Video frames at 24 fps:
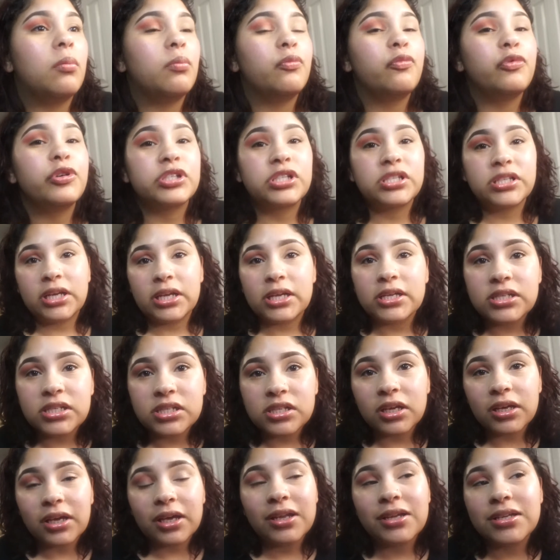For today's
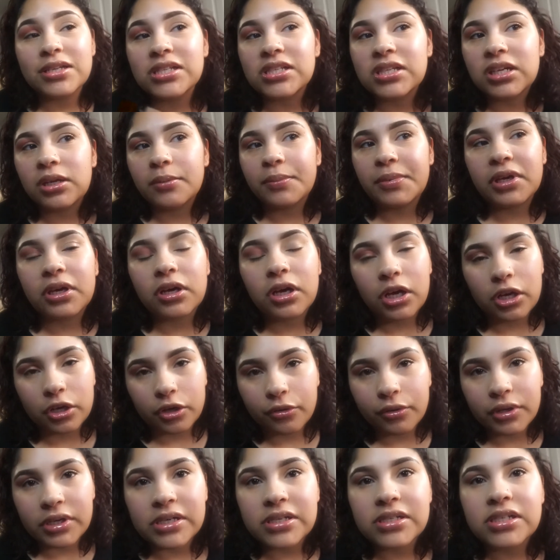look, it is going to be a cut
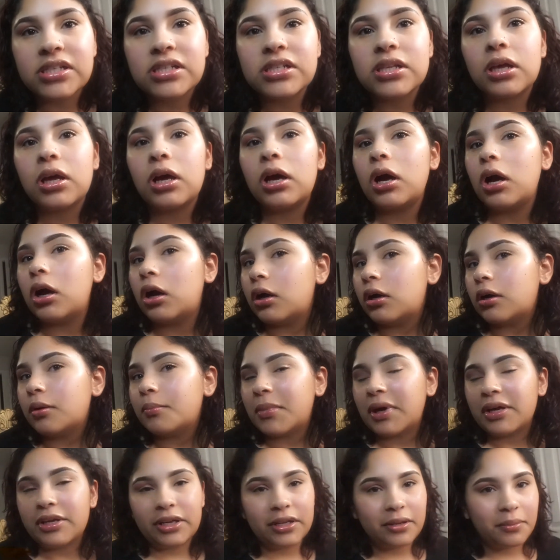crease.
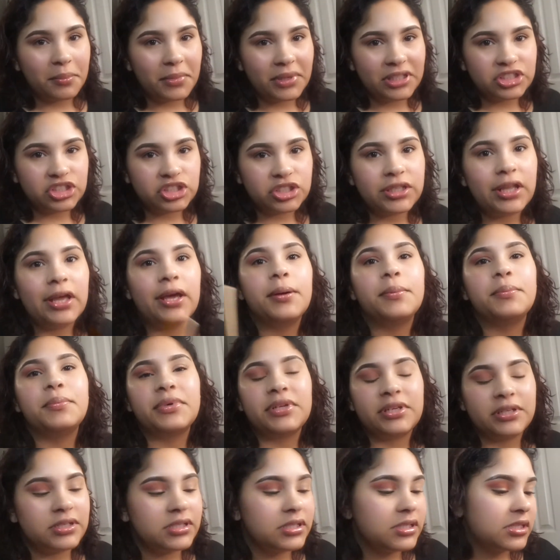I didn't mention that, but
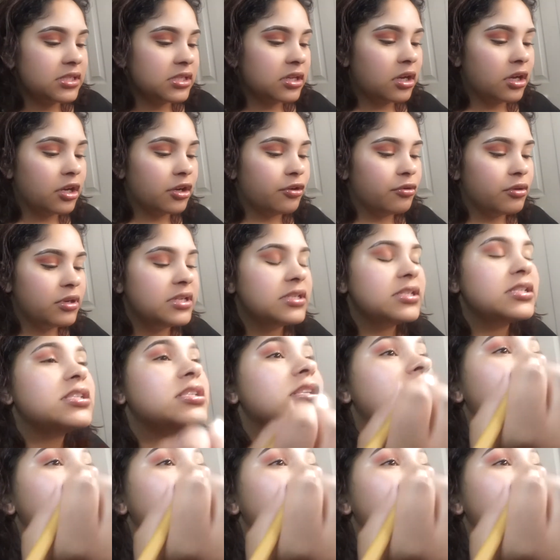it is a cut crease.